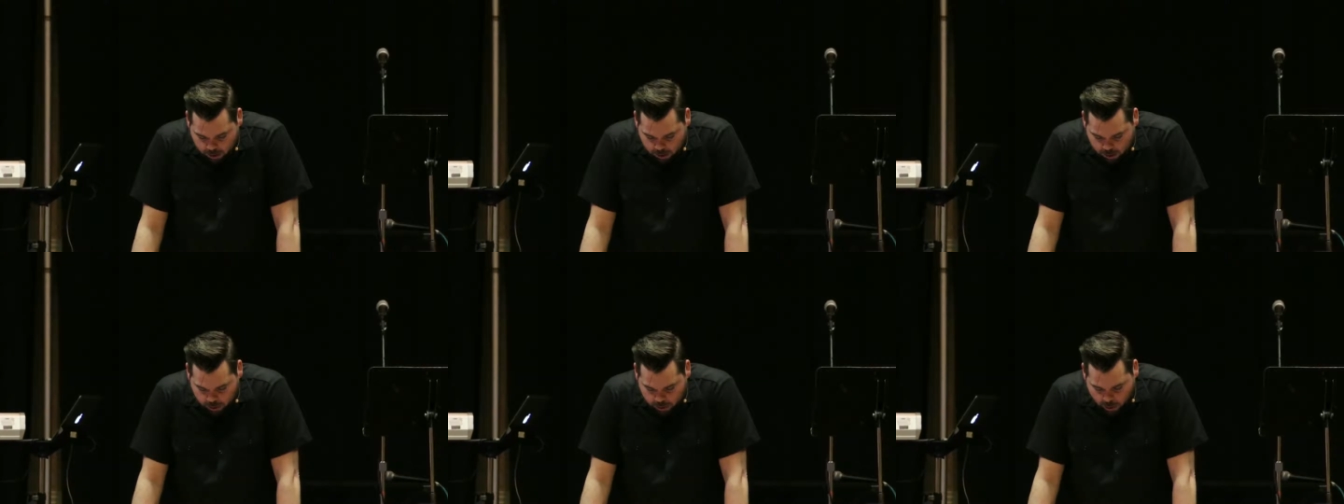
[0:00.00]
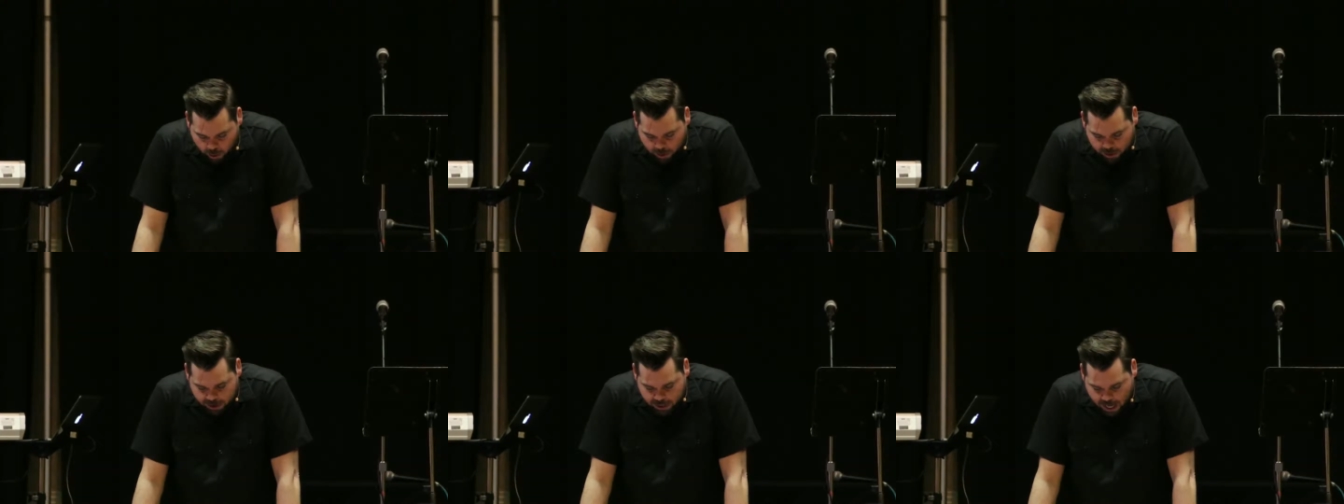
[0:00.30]

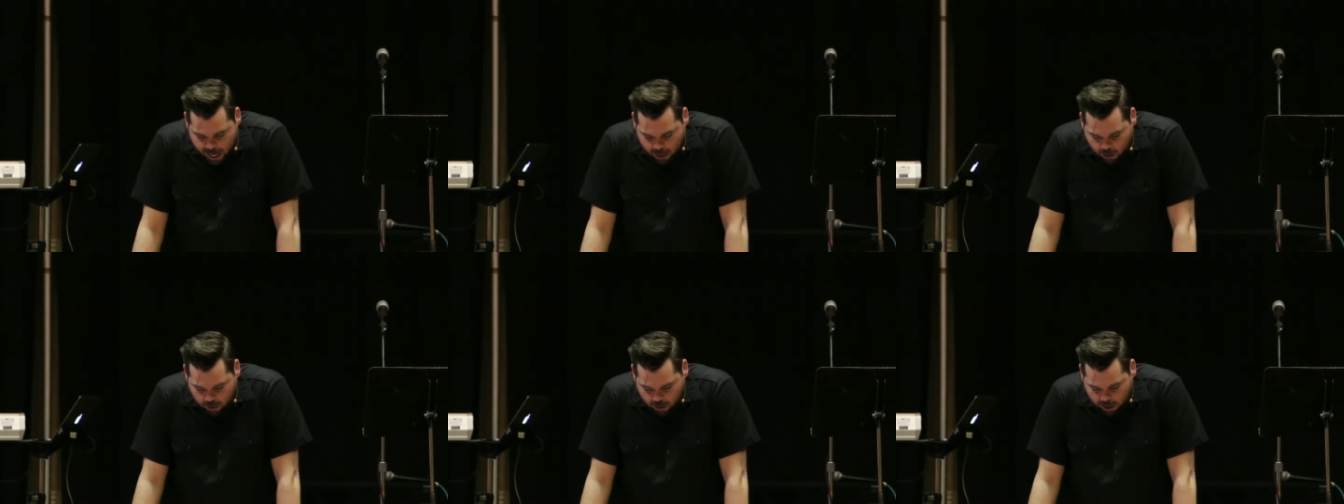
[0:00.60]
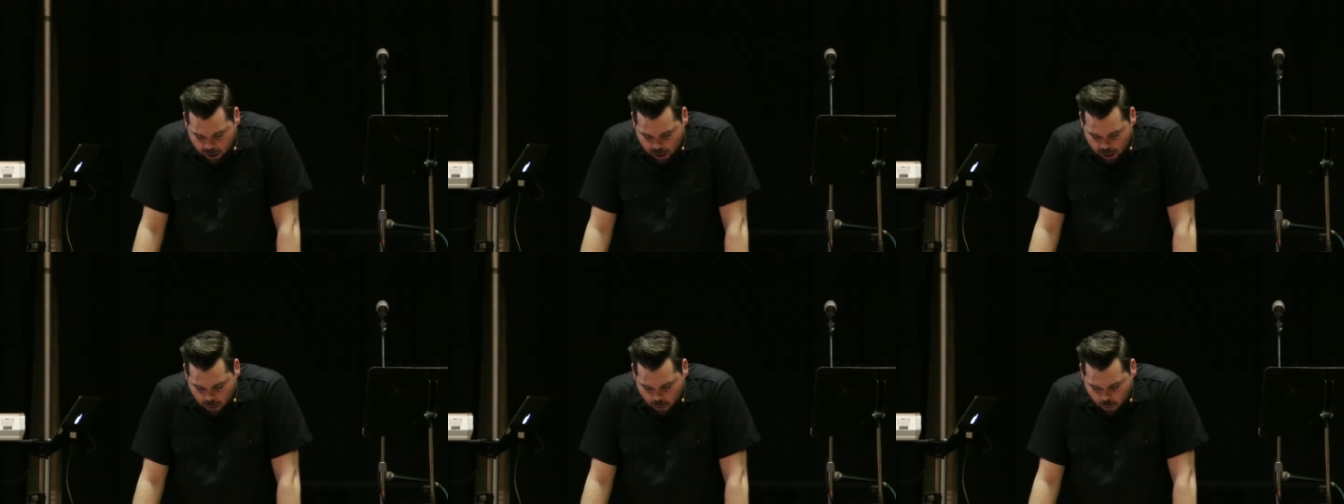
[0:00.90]
So it's not
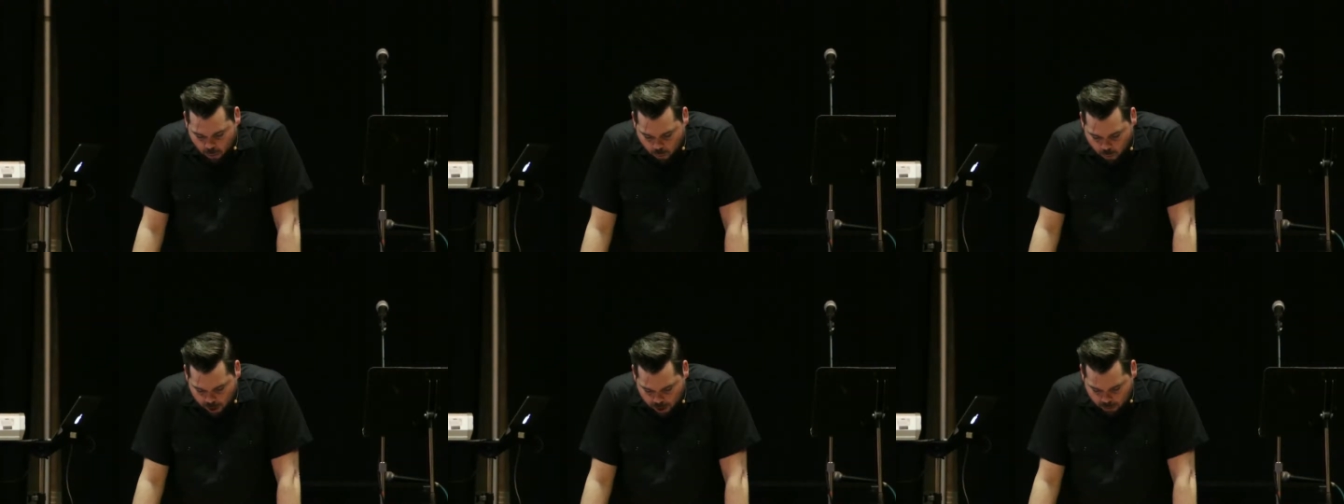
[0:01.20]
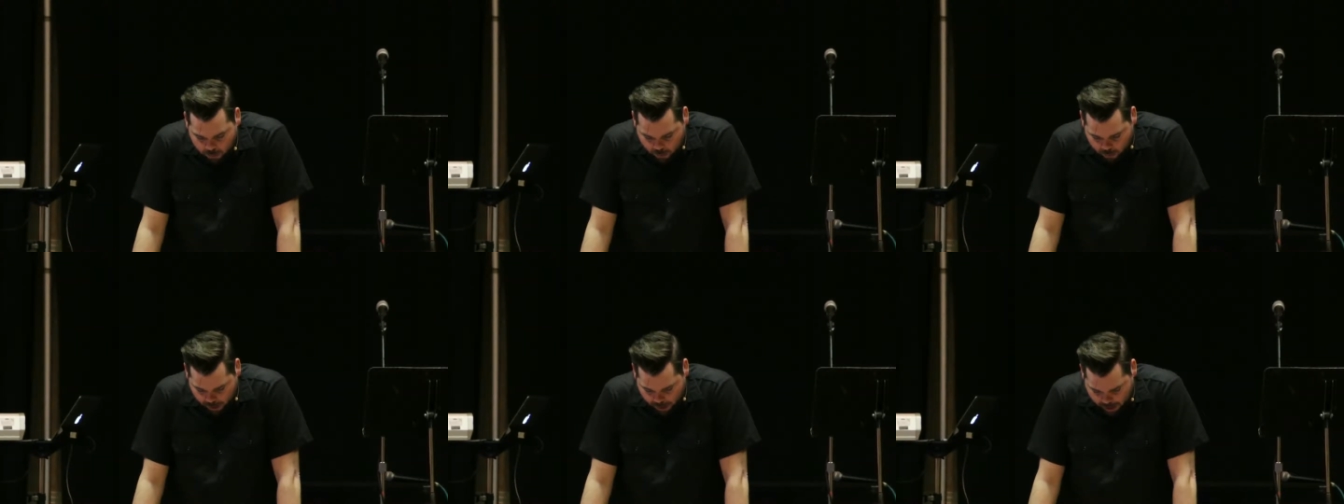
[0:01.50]
only
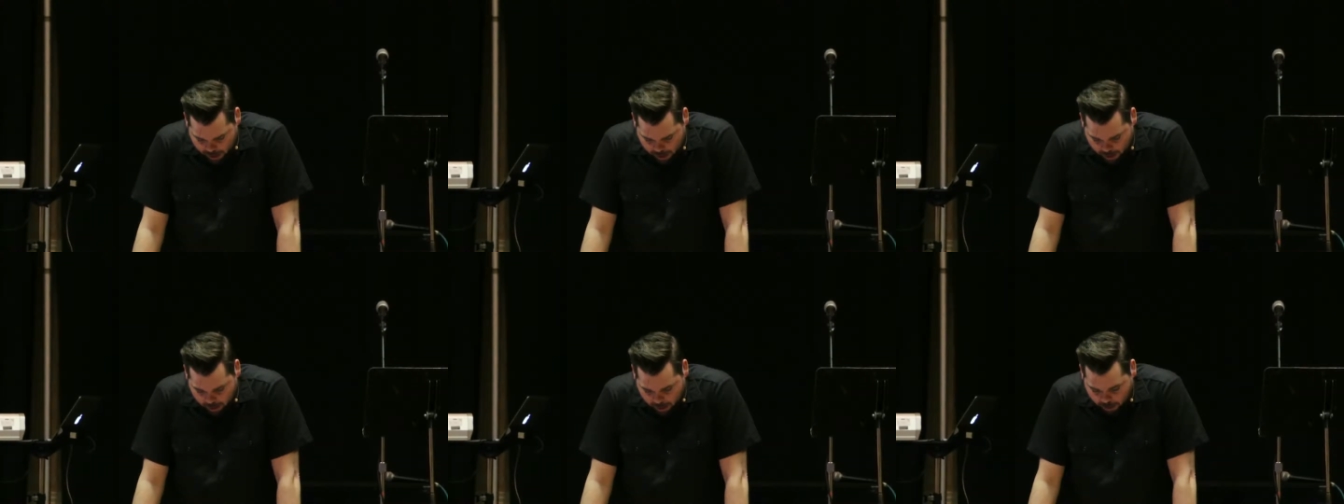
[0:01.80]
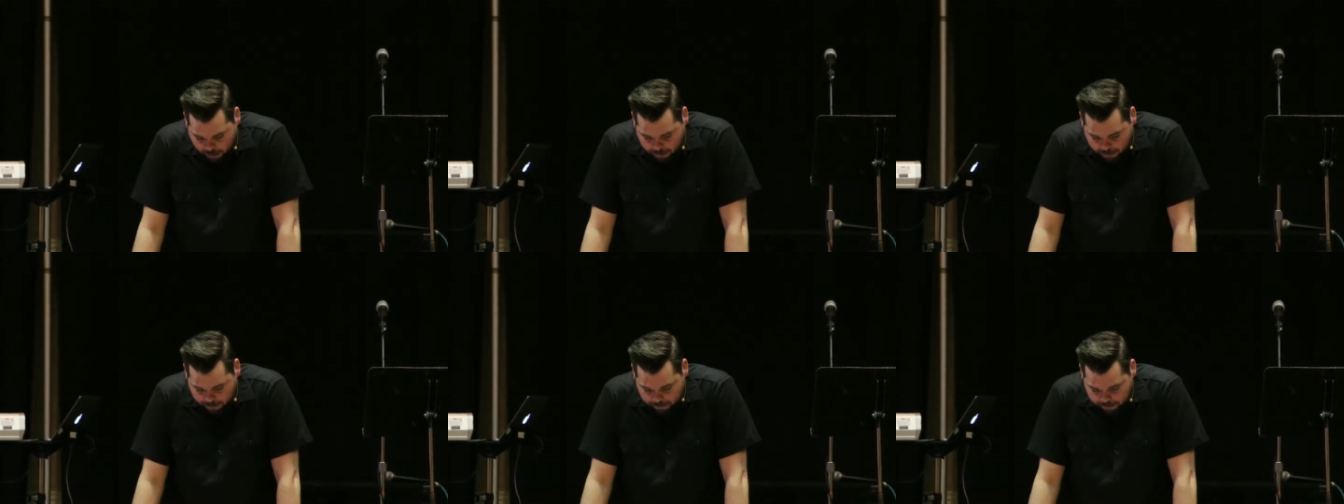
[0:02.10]
what we
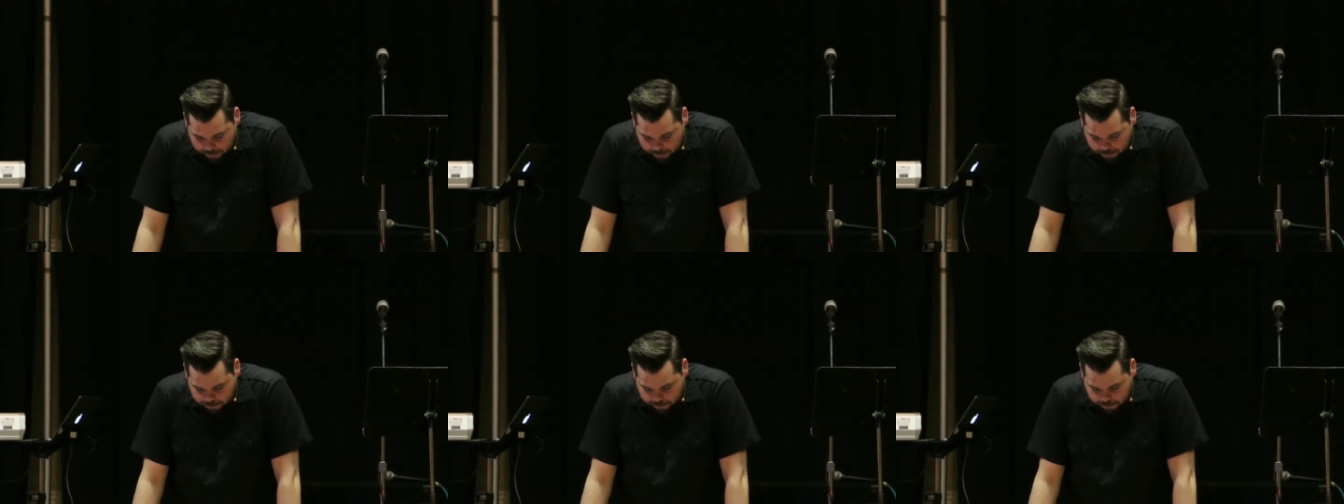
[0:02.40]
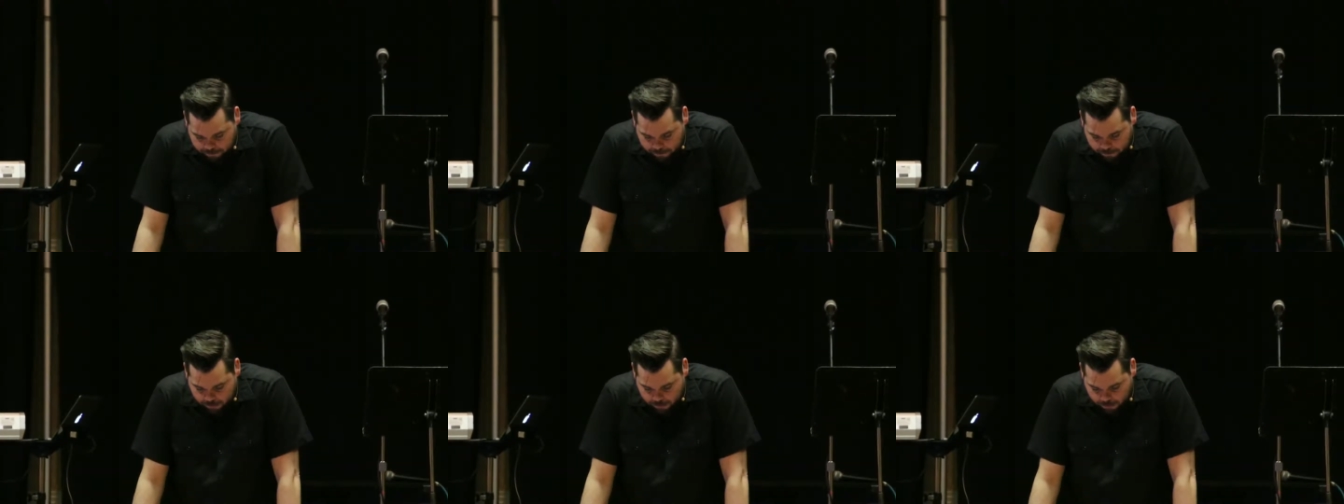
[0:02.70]
hear
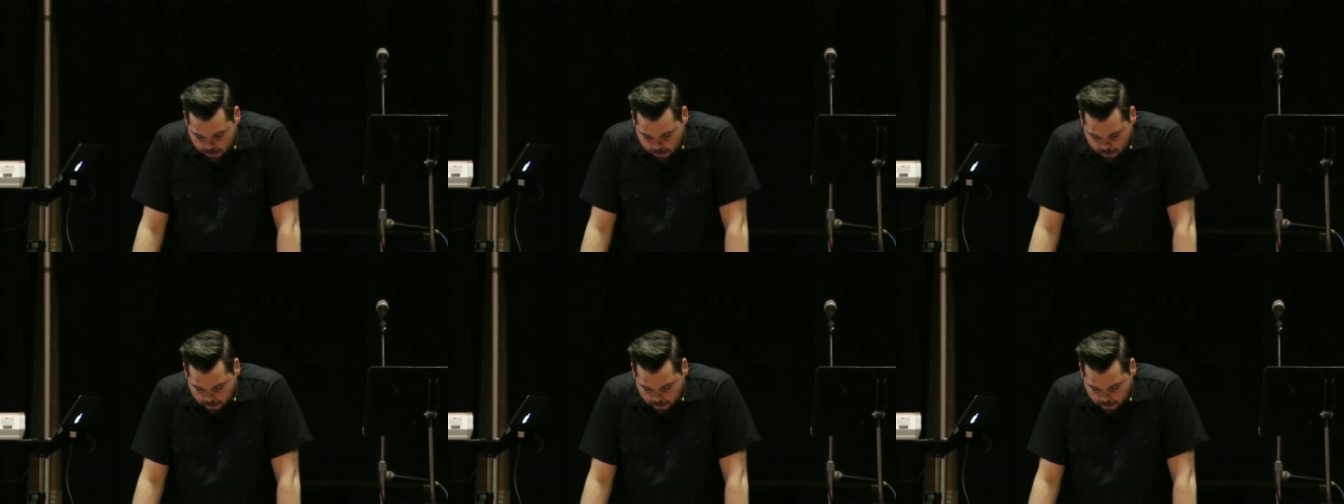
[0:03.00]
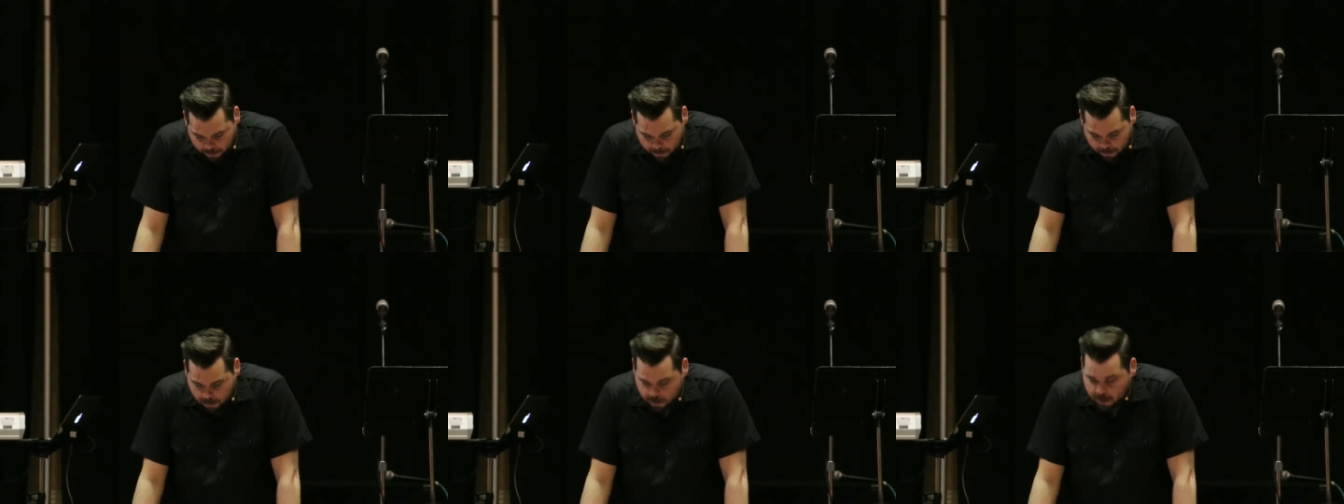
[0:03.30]

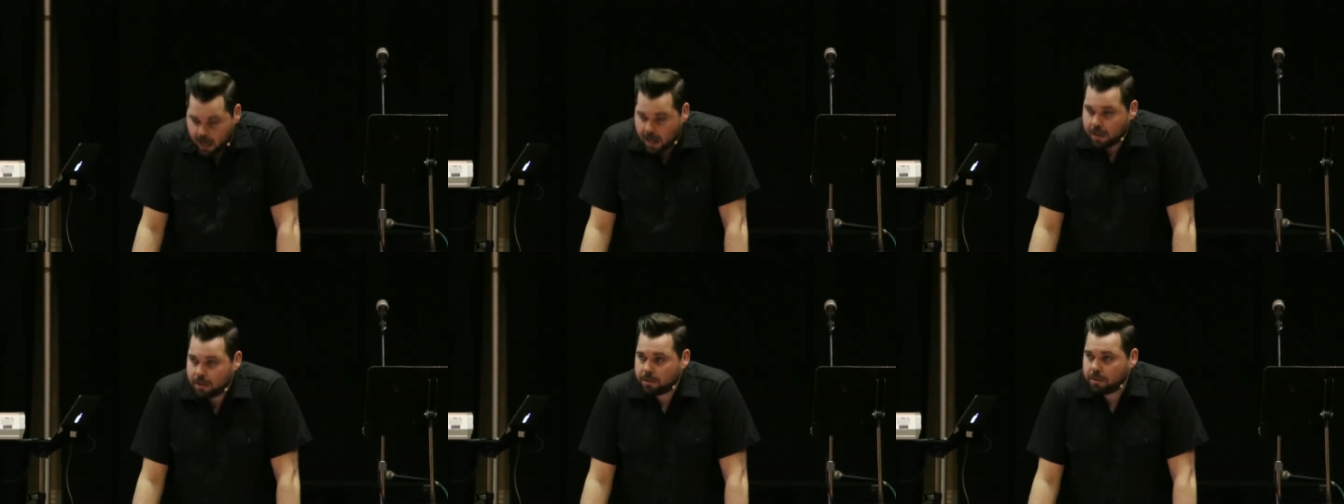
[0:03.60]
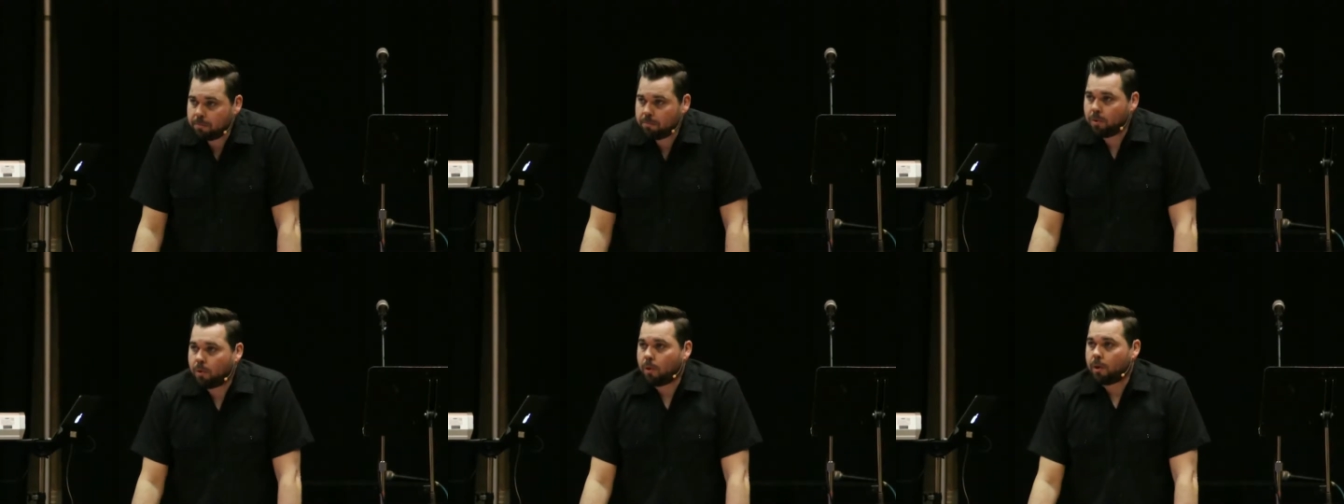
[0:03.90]
that is
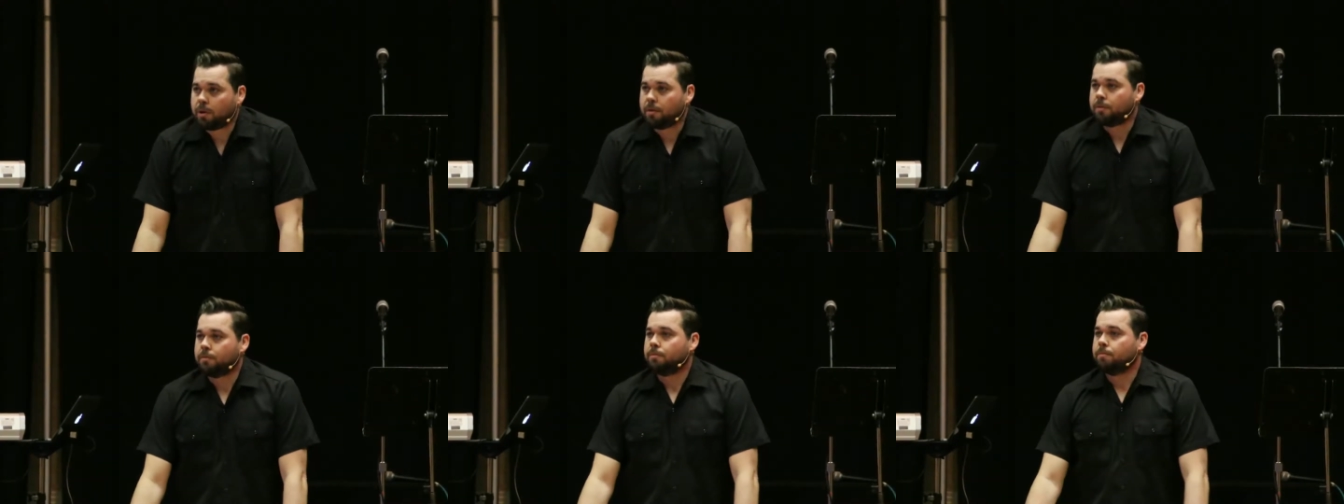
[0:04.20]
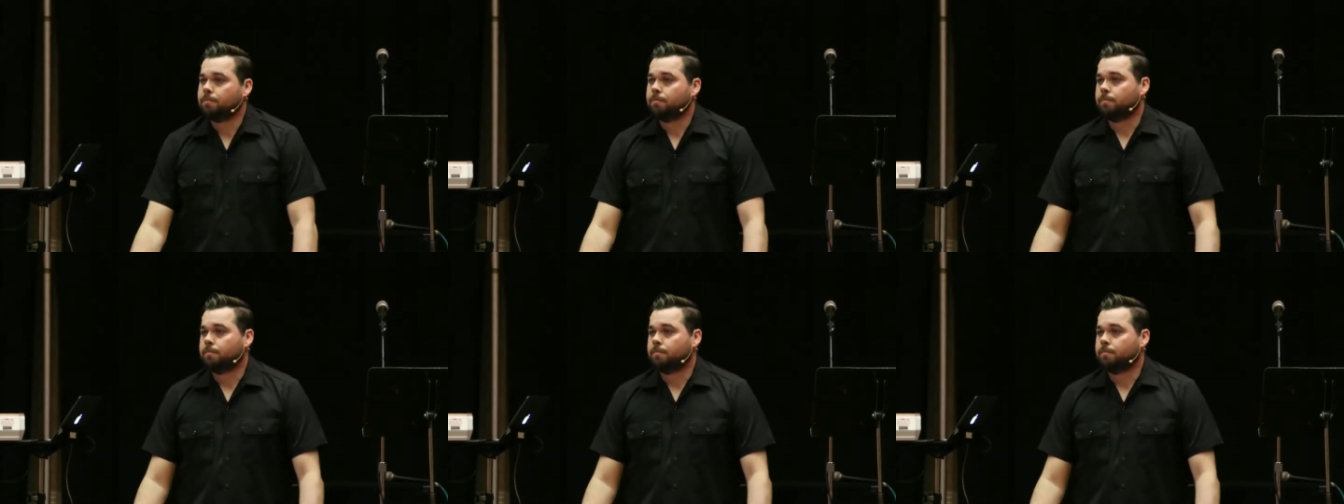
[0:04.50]
important,